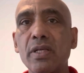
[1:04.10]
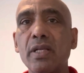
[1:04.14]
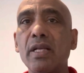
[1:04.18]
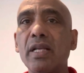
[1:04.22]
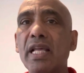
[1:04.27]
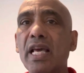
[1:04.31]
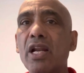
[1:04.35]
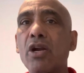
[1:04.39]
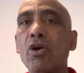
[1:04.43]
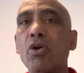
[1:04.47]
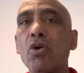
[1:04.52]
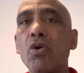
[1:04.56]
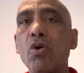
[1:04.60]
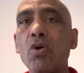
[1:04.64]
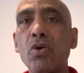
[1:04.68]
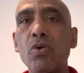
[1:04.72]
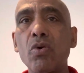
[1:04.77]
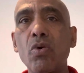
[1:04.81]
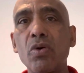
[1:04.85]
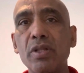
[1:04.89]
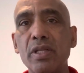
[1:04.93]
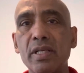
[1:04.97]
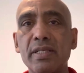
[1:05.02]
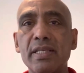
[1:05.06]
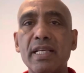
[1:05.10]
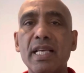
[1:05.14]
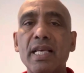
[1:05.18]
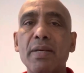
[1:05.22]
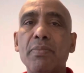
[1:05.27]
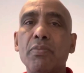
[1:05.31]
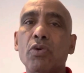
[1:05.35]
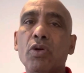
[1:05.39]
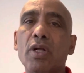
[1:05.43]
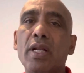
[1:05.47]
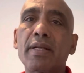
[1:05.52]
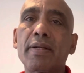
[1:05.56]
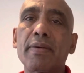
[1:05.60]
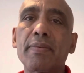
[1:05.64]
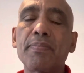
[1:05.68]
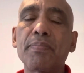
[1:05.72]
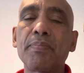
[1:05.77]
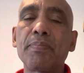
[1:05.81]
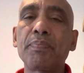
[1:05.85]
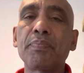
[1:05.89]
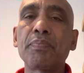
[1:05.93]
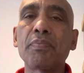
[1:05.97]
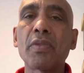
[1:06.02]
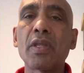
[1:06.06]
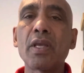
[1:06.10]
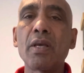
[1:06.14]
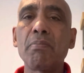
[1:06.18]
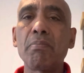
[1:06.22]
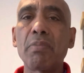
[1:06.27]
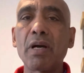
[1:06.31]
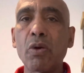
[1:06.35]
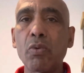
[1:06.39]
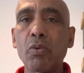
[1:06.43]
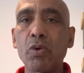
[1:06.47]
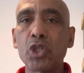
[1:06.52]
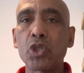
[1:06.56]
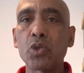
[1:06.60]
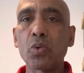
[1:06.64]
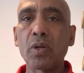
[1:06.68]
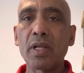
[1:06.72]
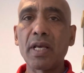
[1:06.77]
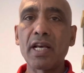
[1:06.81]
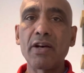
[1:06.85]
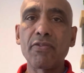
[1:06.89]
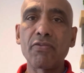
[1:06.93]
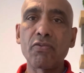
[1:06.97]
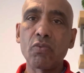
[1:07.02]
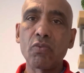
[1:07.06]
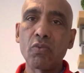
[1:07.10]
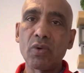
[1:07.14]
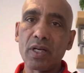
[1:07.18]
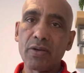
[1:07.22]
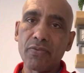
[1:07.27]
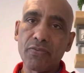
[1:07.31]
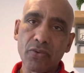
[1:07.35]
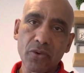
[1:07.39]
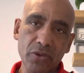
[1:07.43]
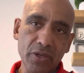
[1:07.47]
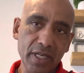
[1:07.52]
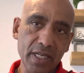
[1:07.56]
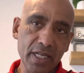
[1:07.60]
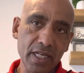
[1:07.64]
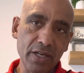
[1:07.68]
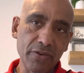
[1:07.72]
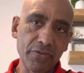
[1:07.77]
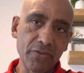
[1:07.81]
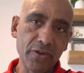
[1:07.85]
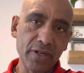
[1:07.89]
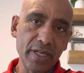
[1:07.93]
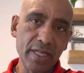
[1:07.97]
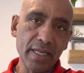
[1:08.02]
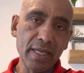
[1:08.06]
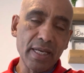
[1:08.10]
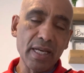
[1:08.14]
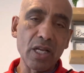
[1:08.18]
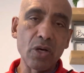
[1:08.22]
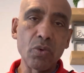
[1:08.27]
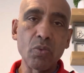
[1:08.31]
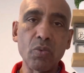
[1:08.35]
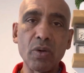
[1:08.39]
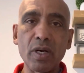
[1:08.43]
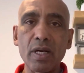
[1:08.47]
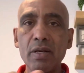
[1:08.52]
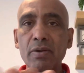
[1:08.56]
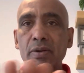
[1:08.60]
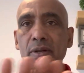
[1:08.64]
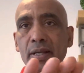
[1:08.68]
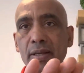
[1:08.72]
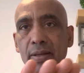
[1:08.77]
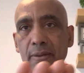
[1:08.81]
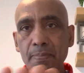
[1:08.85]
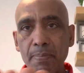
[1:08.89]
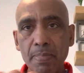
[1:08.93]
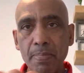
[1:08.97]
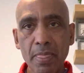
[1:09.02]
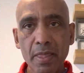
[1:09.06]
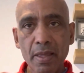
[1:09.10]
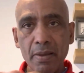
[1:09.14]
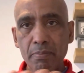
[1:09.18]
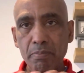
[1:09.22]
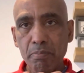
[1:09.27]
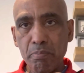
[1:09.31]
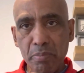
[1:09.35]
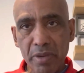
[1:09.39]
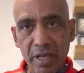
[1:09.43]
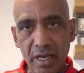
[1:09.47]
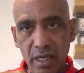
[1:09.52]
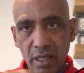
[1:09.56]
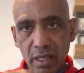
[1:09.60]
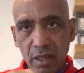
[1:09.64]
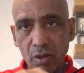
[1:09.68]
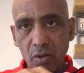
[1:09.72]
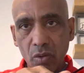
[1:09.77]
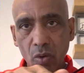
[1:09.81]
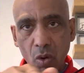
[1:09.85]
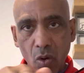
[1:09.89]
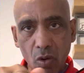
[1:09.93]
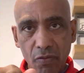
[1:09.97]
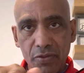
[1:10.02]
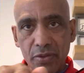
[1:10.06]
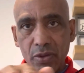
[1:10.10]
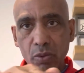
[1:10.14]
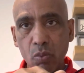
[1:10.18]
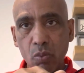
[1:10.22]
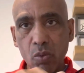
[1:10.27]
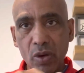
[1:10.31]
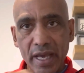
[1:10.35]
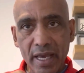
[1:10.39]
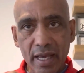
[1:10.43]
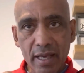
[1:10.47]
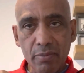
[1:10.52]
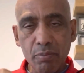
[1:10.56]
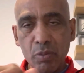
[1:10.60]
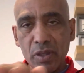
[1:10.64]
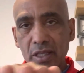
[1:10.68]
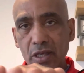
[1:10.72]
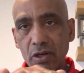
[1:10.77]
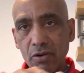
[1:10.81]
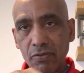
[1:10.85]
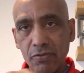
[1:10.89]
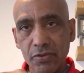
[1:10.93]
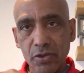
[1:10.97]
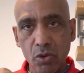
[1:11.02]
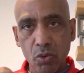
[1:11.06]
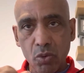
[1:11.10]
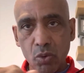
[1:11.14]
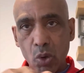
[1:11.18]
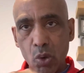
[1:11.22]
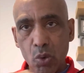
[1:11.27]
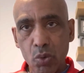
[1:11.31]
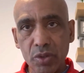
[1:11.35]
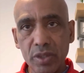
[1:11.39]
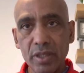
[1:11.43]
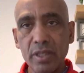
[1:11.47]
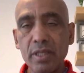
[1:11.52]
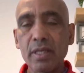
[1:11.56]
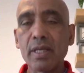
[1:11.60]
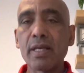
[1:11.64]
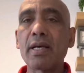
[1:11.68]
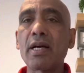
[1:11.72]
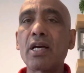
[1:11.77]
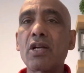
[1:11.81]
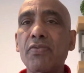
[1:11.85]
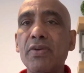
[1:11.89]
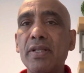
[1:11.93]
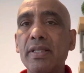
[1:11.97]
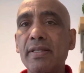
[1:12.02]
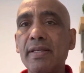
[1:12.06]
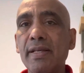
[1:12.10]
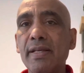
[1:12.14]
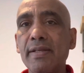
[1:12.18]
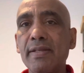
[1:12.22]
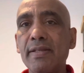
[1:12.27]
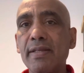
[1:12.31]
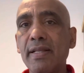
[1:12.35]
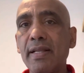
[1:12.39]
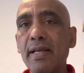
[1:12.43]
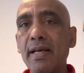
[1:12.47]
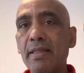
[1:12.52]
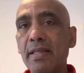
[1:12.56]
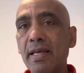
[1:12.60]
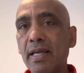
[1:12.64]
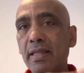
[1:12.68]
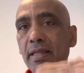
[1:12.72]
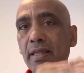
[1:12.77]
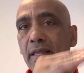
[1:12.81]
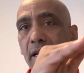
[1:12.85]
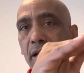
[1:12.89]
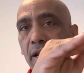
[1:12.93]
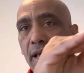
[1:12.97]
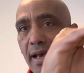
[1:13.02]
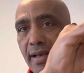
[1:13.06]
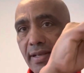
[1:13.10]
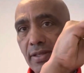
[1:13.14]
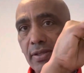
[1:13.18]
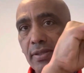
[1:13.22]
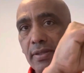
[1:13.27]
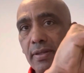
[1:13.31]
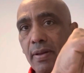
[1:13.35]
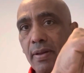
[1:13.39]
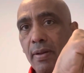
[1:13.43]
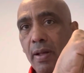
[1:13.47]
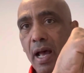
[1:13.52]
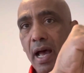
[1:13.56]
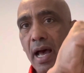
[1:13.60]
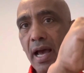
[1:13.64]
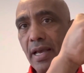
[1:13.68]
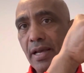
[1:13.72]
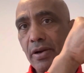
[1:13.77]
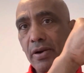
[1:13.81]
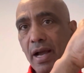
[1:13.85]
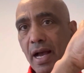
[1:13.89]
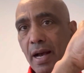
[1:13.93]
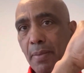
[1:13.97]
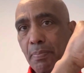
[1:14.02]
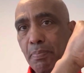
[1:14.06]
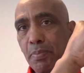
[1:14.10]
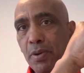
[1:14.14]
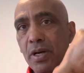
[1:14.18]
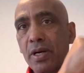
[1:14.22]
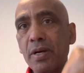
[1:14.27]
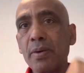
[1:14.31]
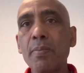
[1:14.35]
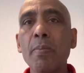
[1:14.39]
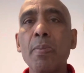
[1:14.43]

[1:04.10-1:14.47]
later on the same run, by which you will have one for recovery and one middle of the road kind of intensity, and then the last higher upper